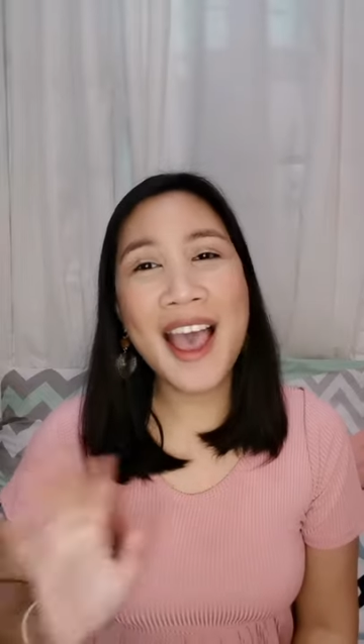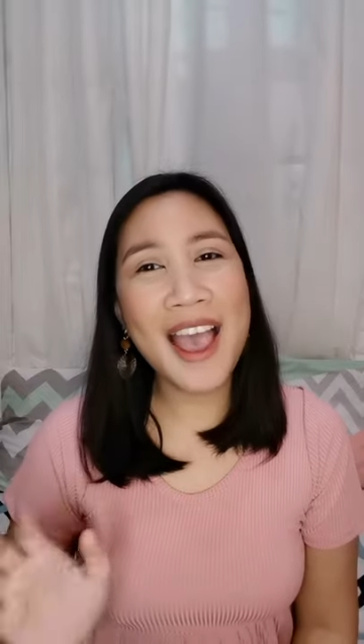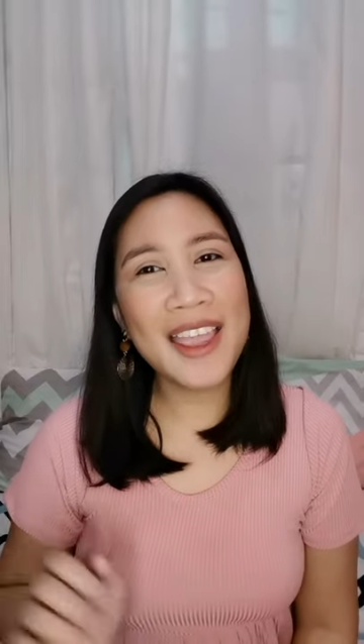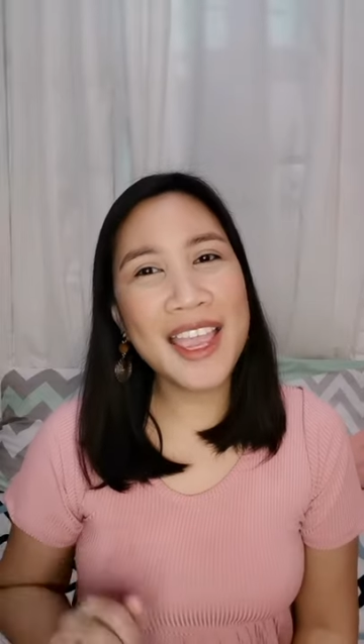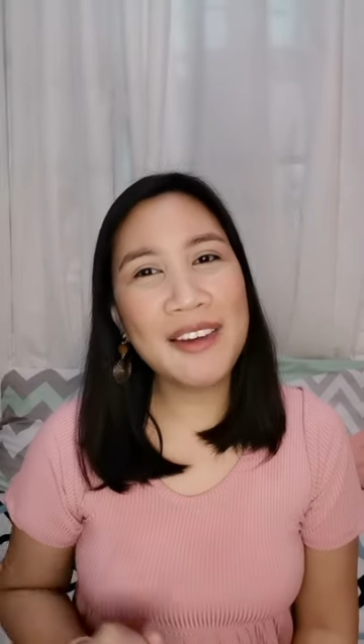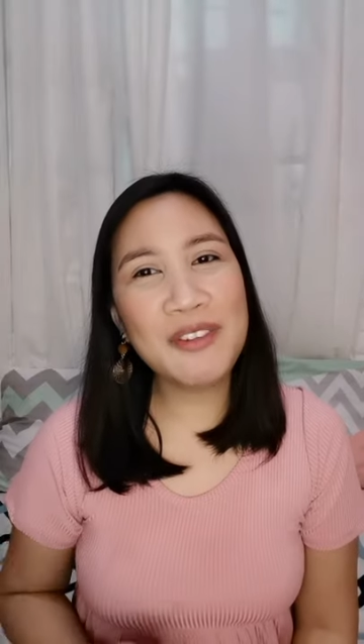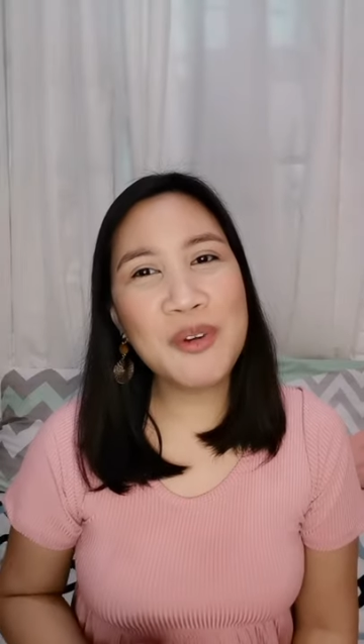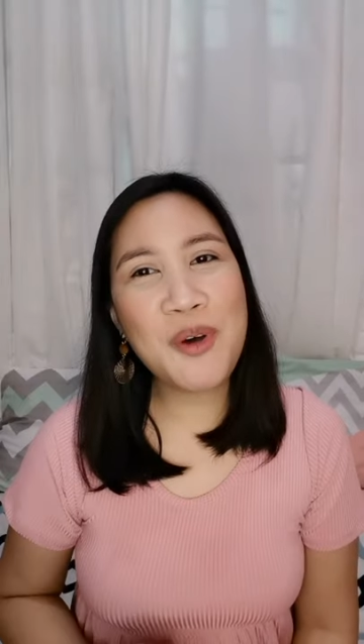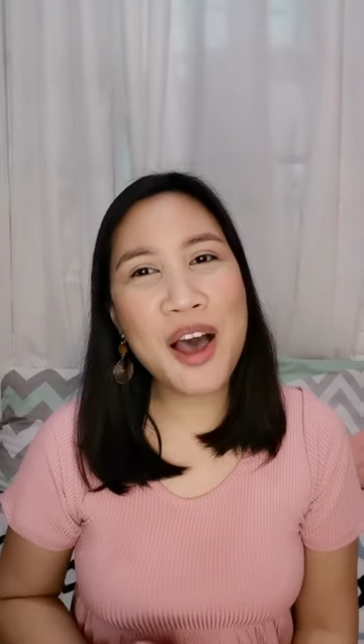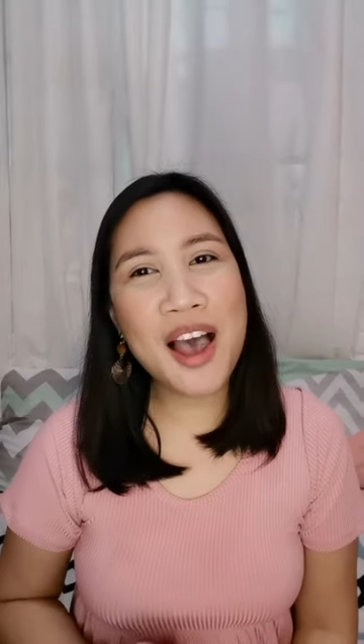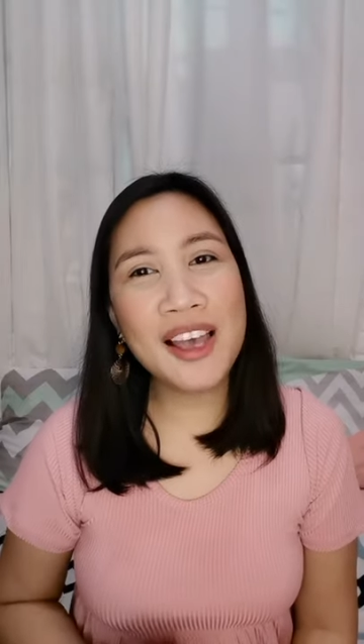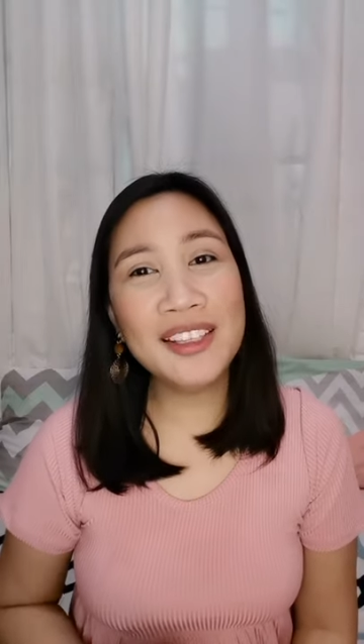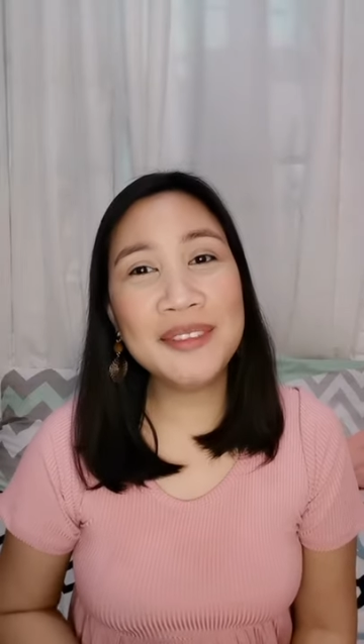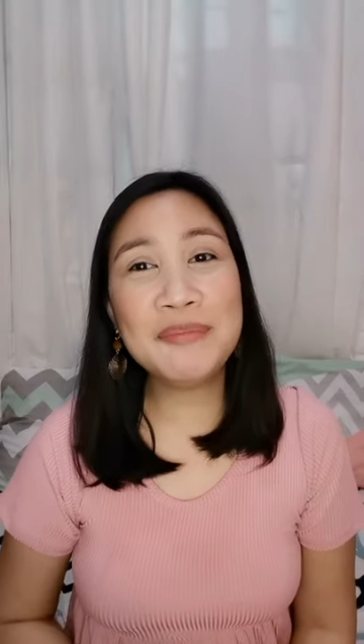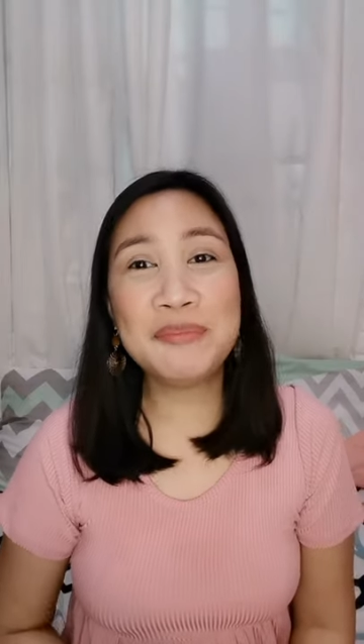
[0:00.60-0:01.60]
Hi
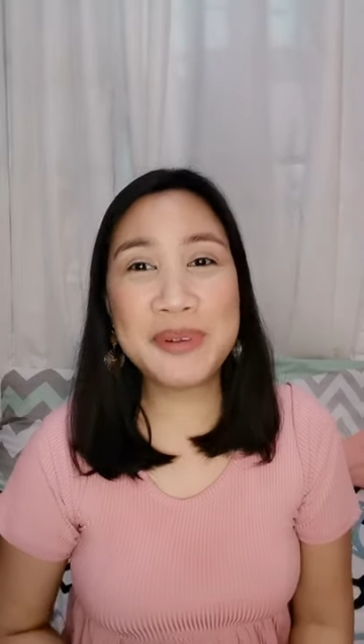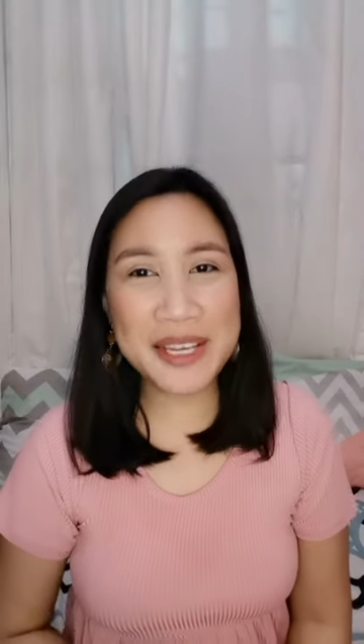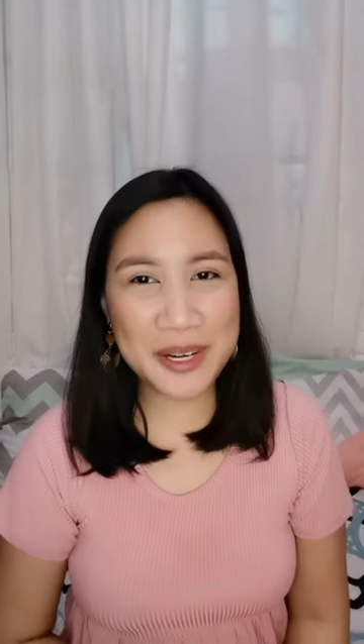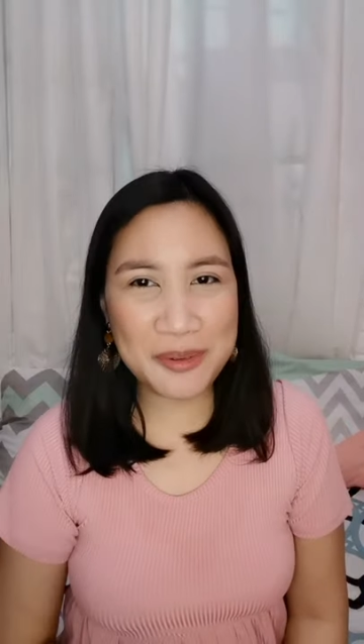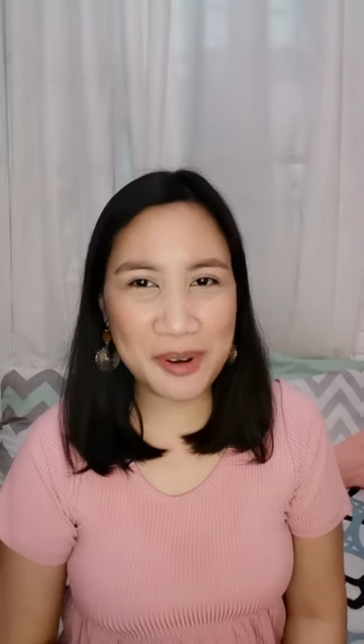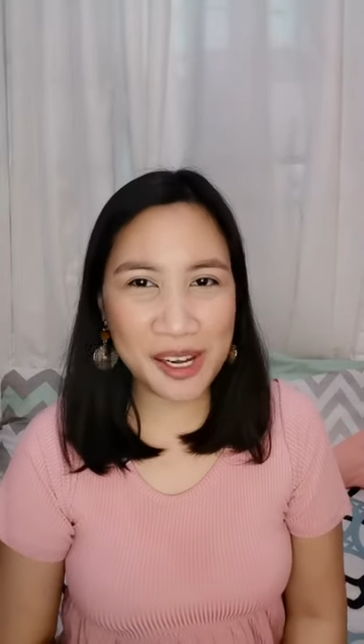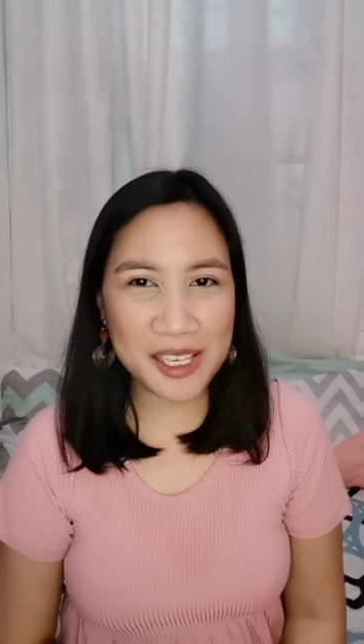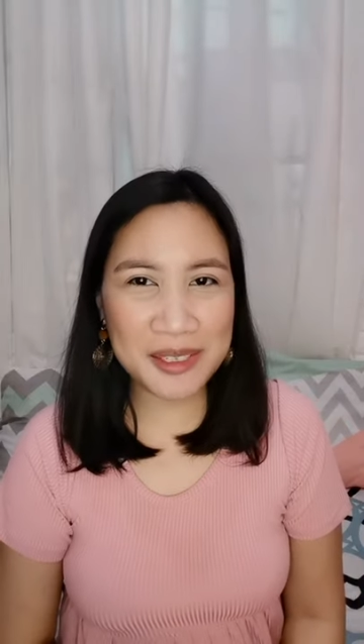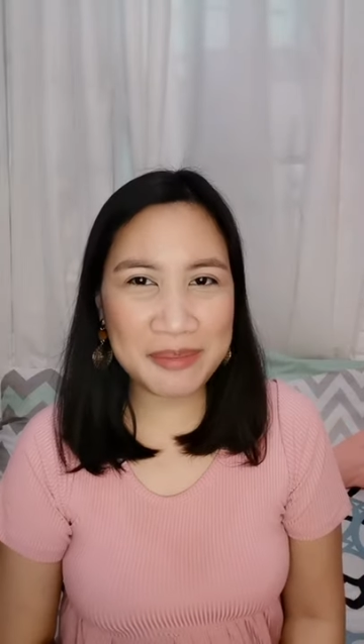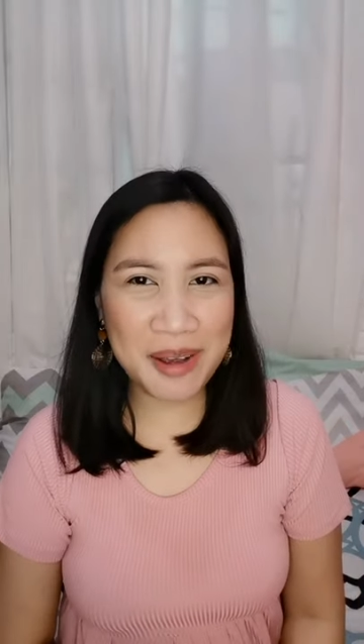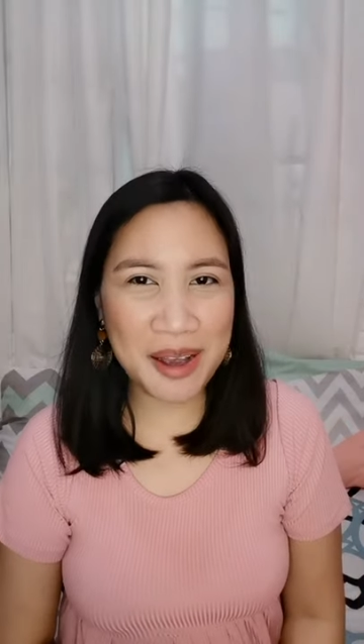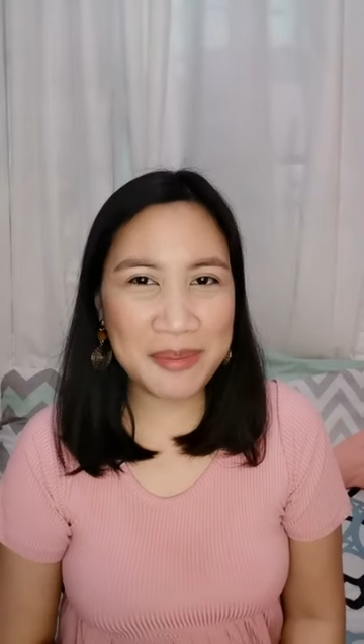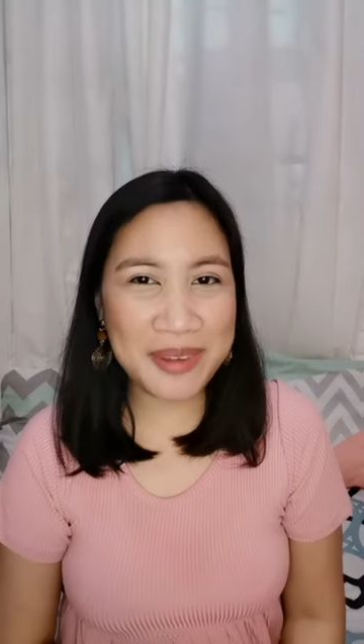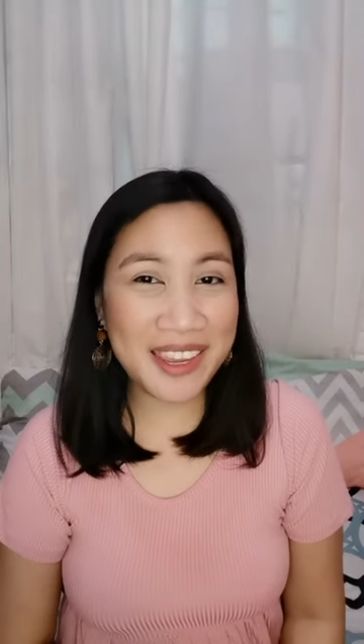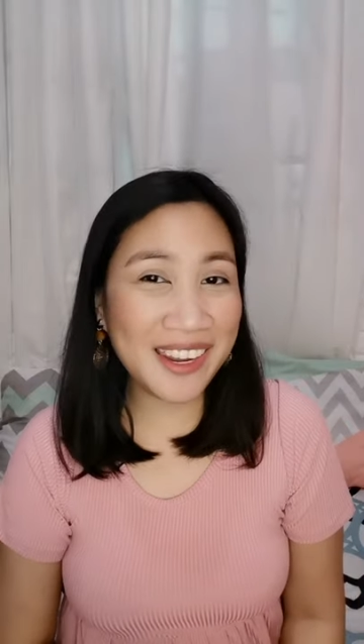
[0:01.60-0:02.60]
everyone, Pretty Wise
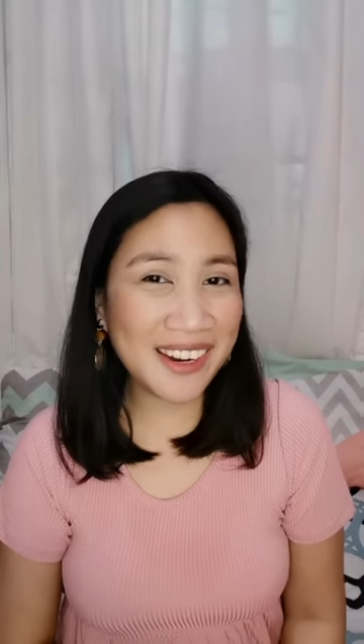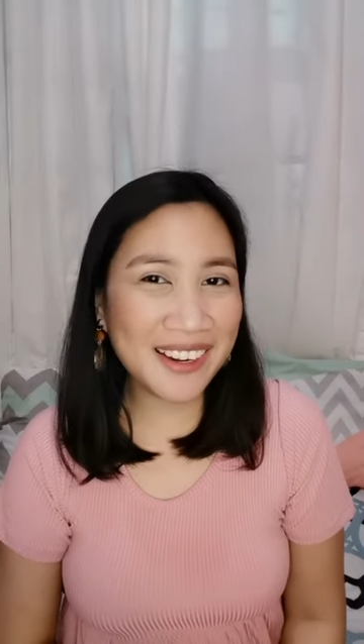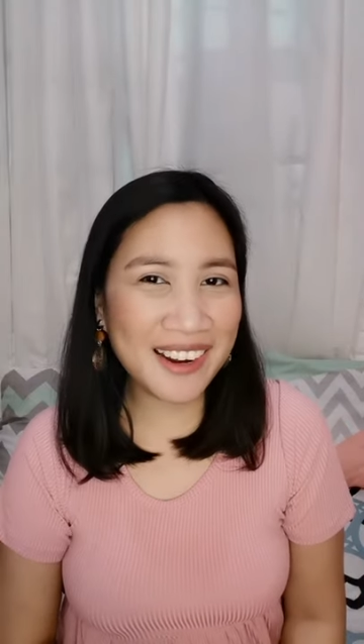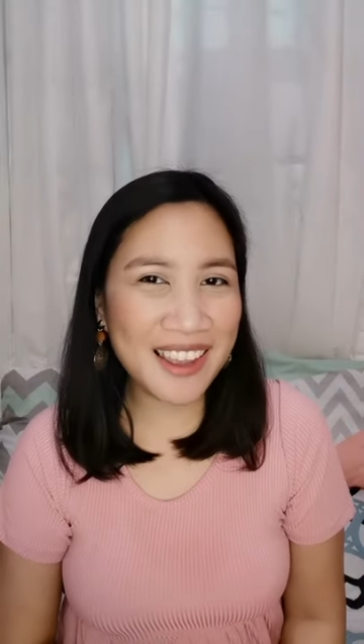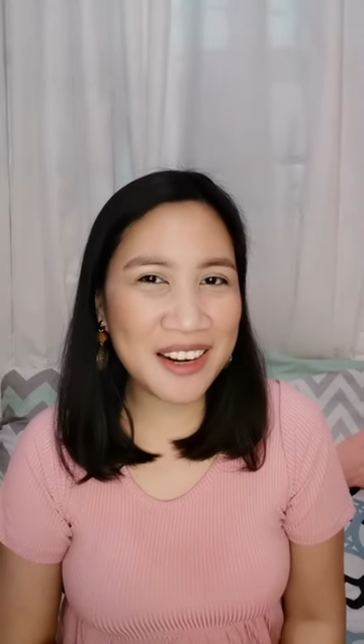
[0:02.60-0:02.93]
Mom here